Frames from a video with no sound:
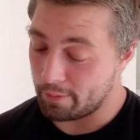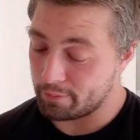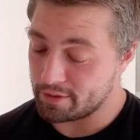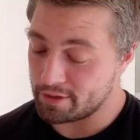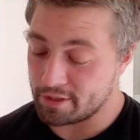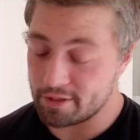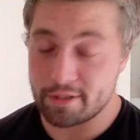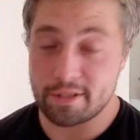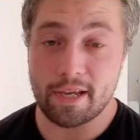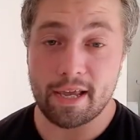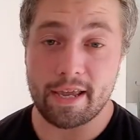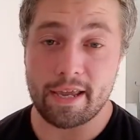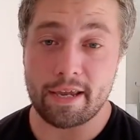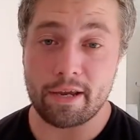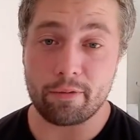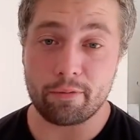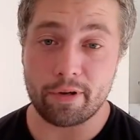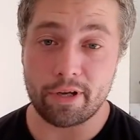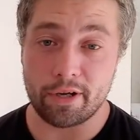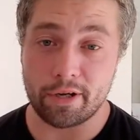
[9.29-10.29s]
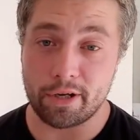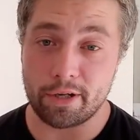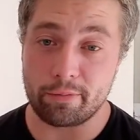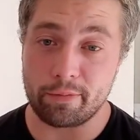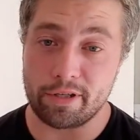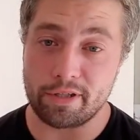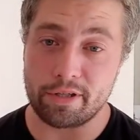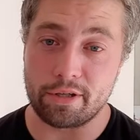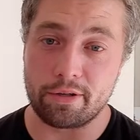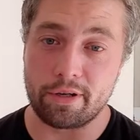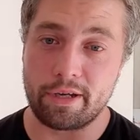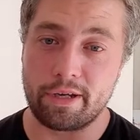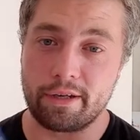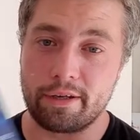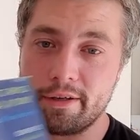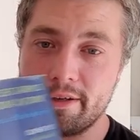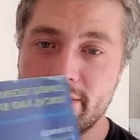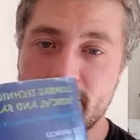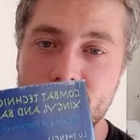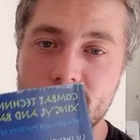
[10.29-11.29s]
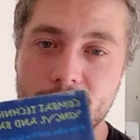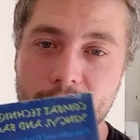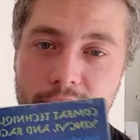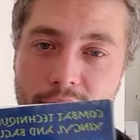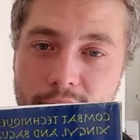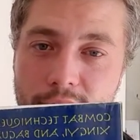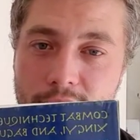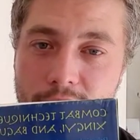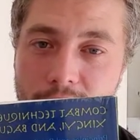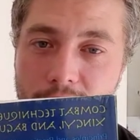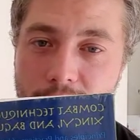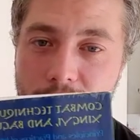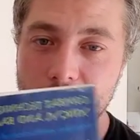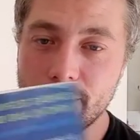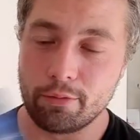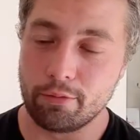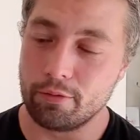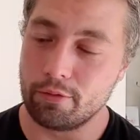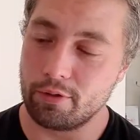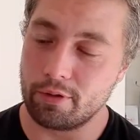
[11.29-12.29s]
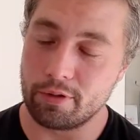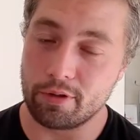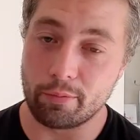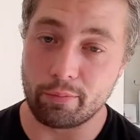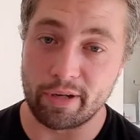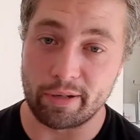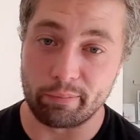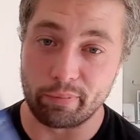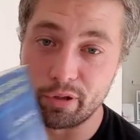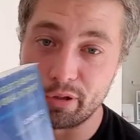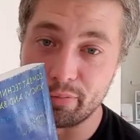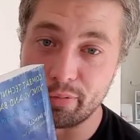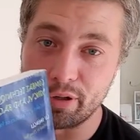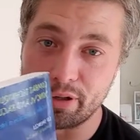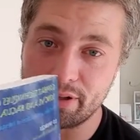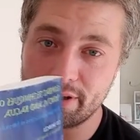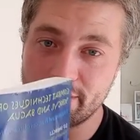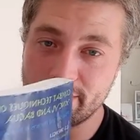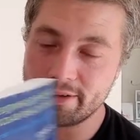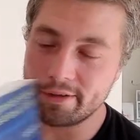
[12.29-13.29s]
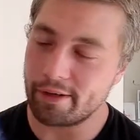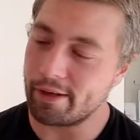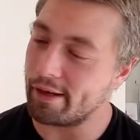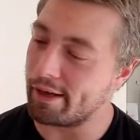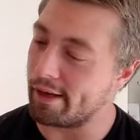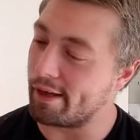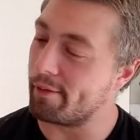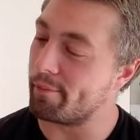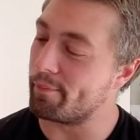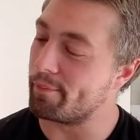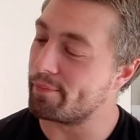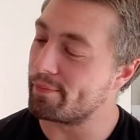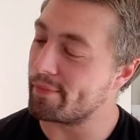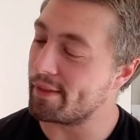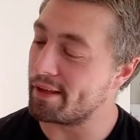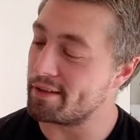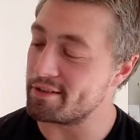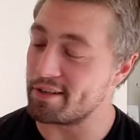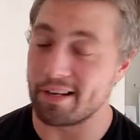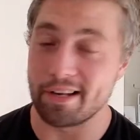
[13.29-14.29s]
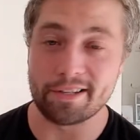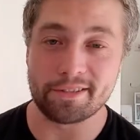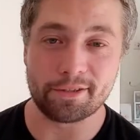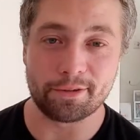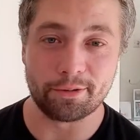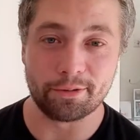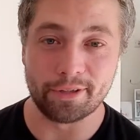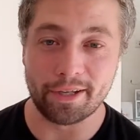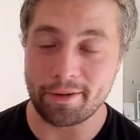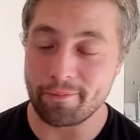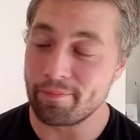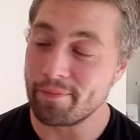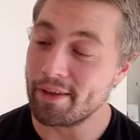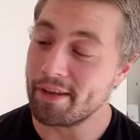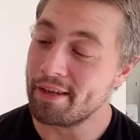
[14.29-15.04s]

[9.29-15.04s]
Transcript: Today we are going to be doing the Big Blue Book, as I like to call it.